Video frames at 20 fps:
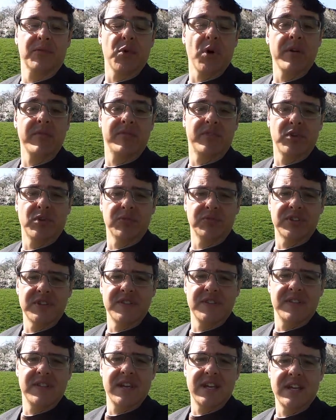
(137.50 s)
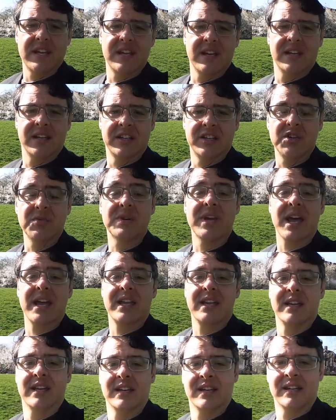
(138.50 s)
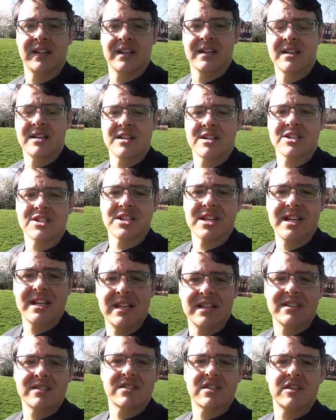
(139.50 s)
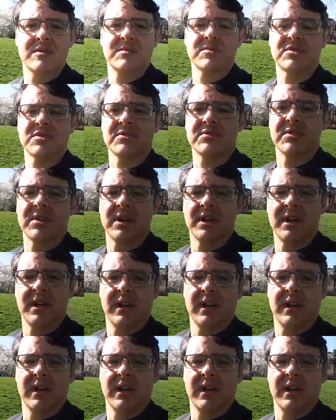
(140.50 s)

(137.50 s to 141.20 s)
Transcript: quite involved in the UK scene in terms of